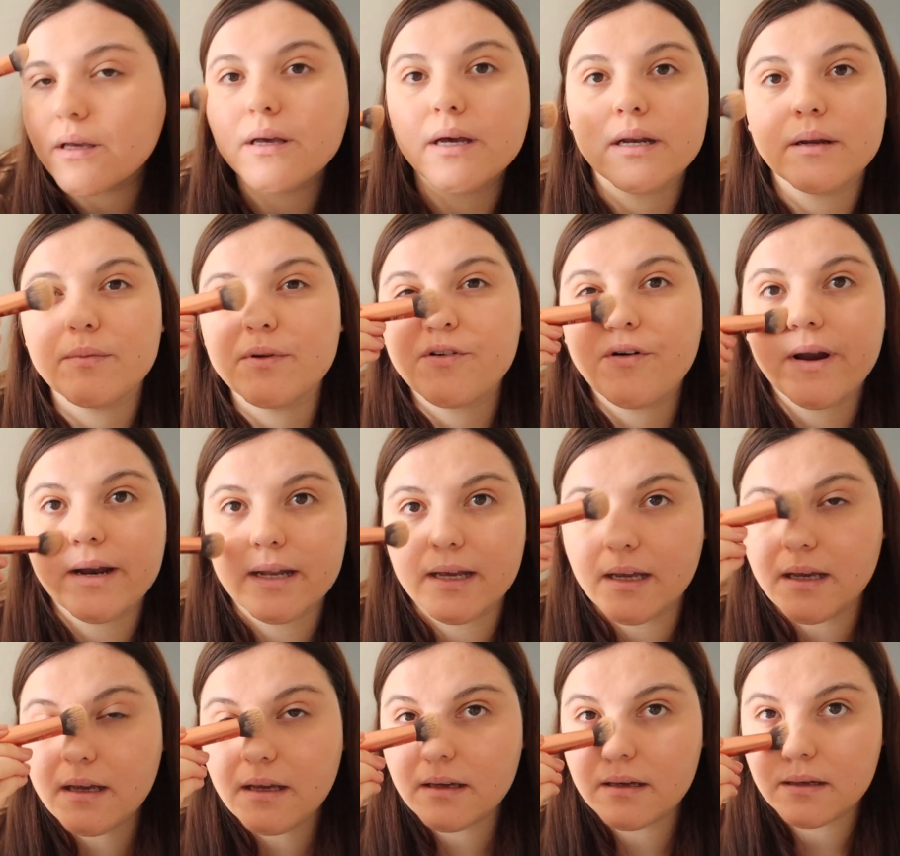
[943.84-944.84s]
gonna be
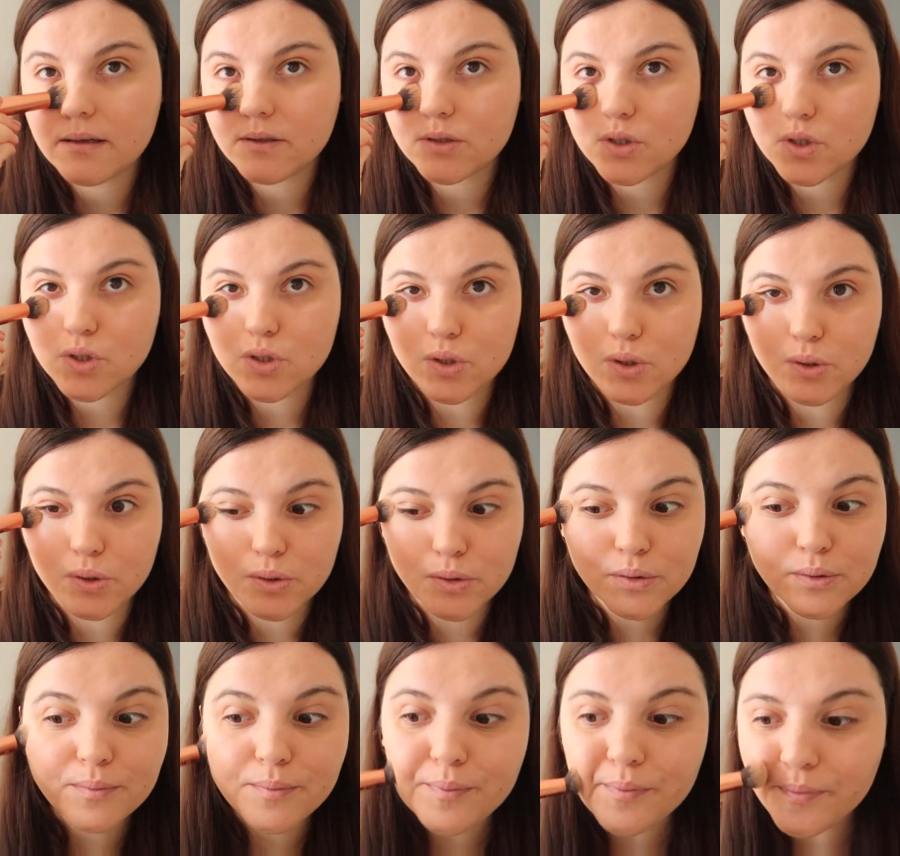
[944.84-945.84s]
ready
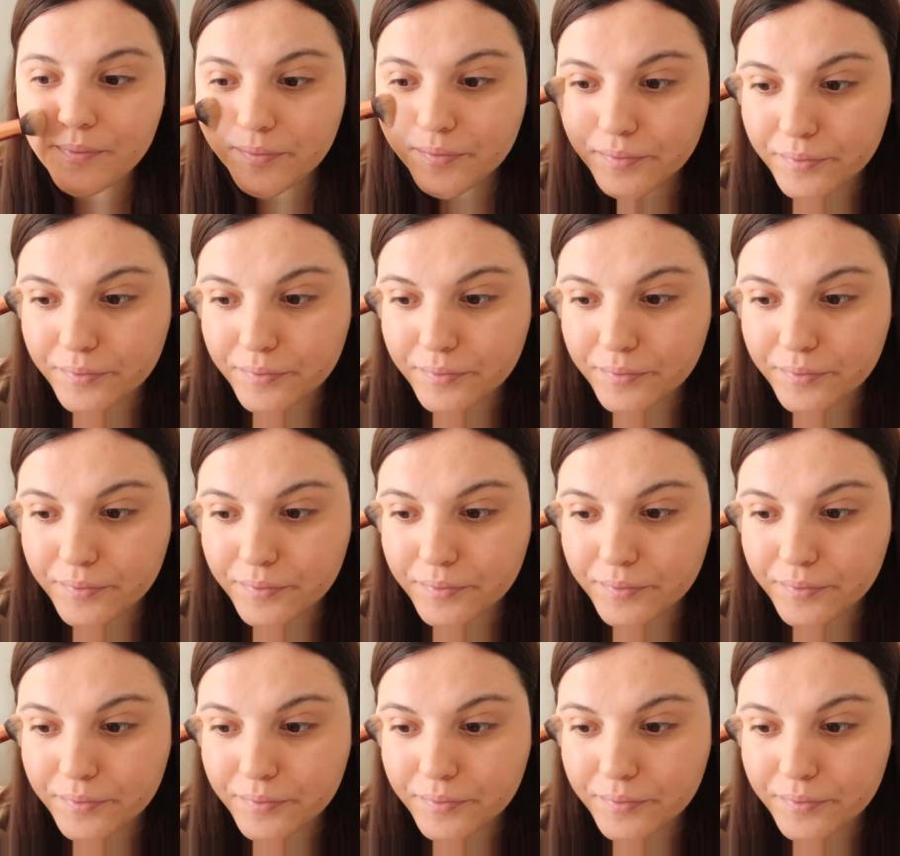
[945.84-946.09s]
soon.